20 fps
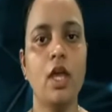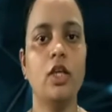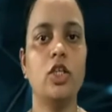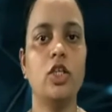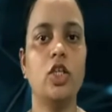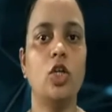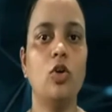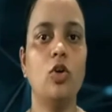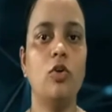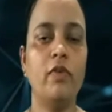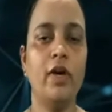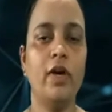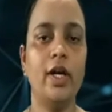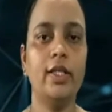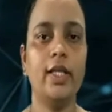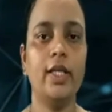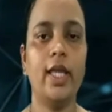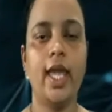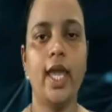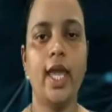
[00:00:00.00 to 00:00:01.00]

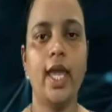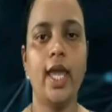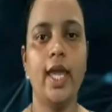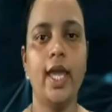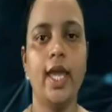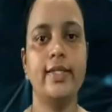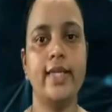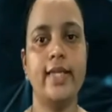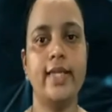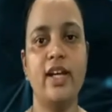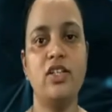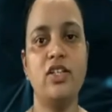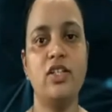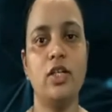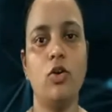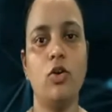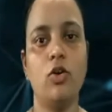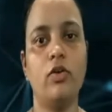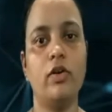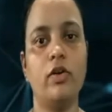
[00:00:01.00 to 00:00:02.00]
Q1 A
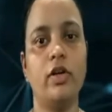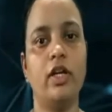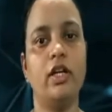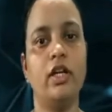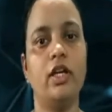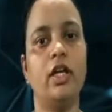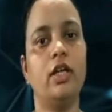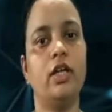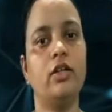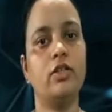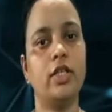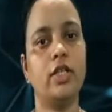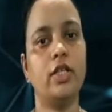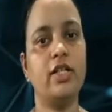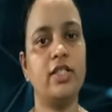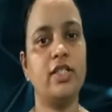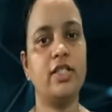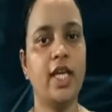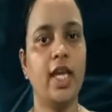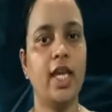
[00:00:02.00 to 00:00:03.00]
Z0,
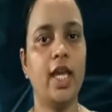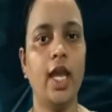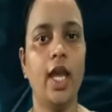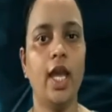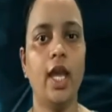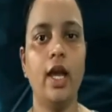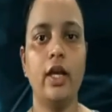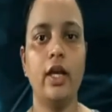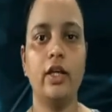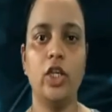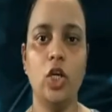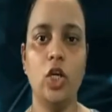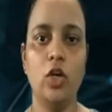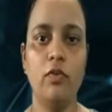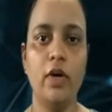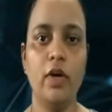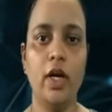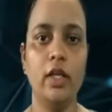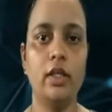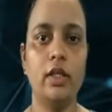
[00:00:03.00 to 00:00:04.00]
it stay
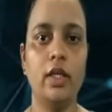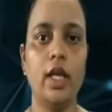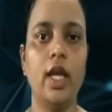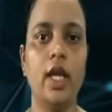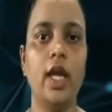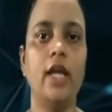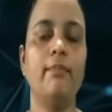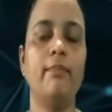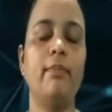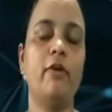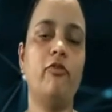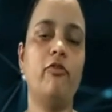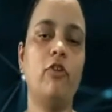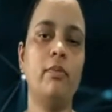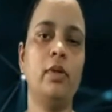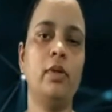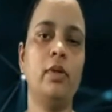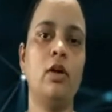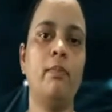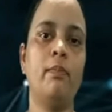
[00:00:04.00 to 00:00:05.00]
Q1 and
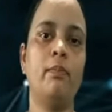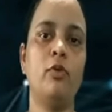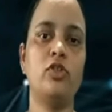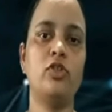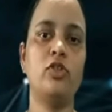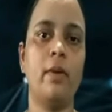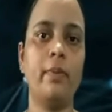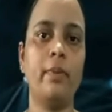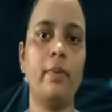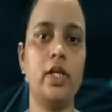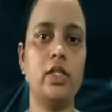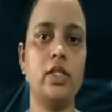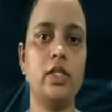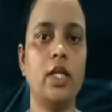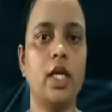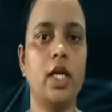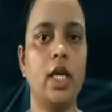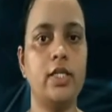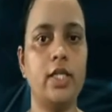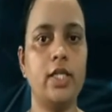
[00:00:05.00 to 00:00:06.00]
performing a push operation
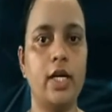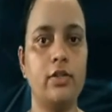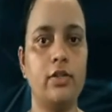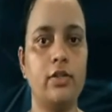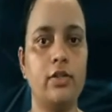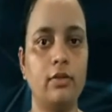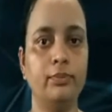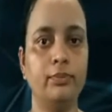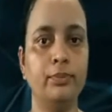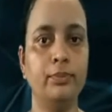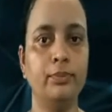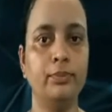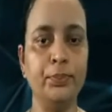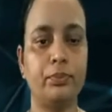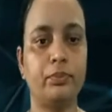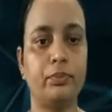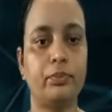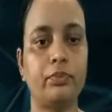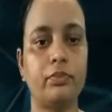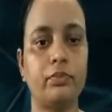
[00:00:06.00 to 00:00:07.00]
AZ0.
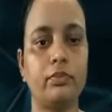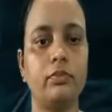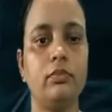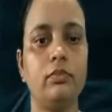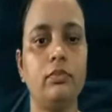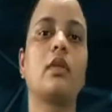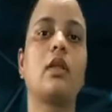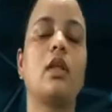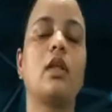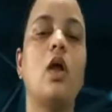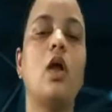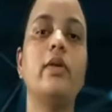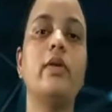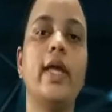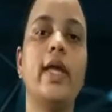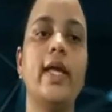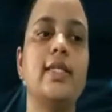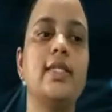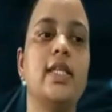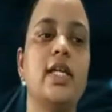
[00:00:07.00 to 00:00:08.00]
Now
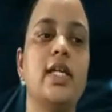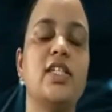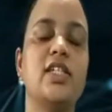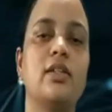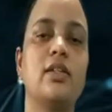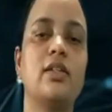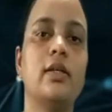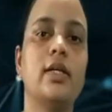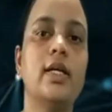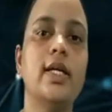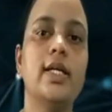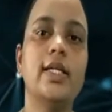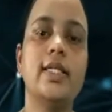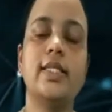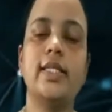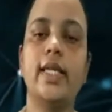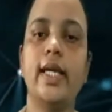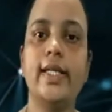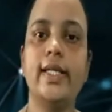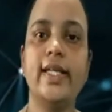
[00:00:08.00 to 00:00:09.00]
next is
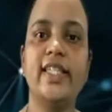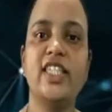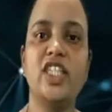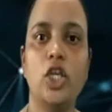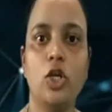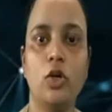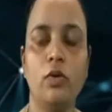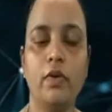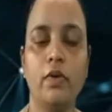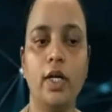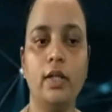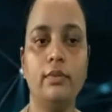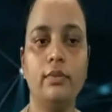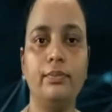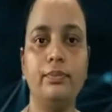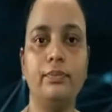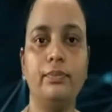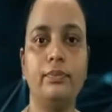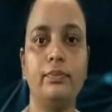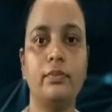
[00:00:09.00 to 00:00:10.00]
state is Q1,
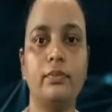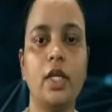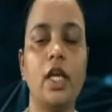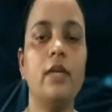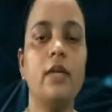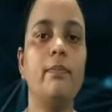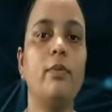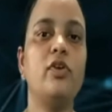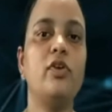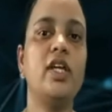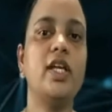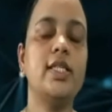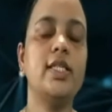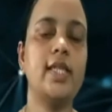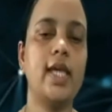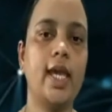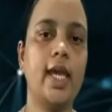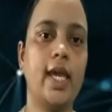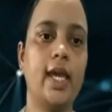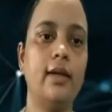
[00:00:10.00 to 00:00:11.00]
input is
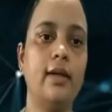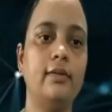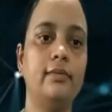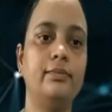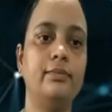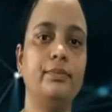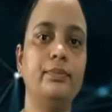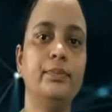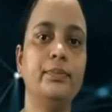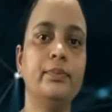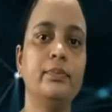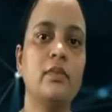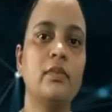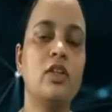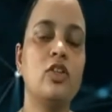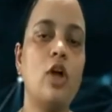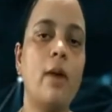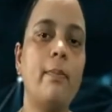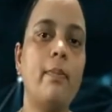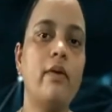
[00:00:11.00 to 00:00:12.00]
A,
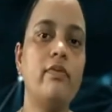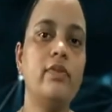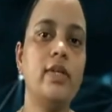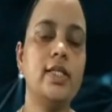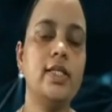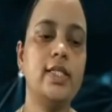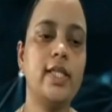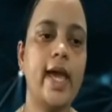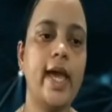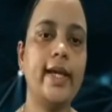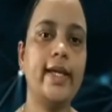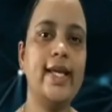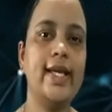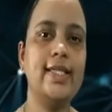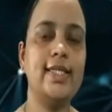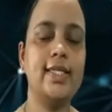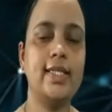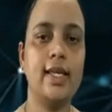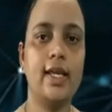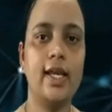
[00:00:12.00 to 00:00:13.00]
top of the stack is
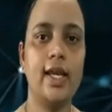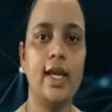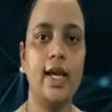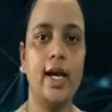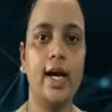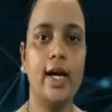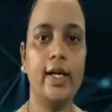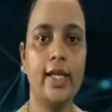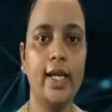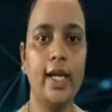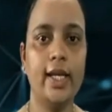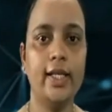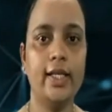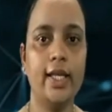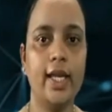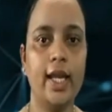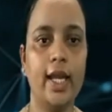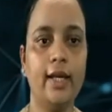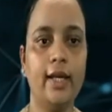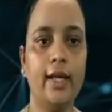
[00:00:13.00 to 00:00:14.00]
again
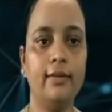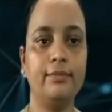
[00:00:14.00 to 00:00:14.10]
A,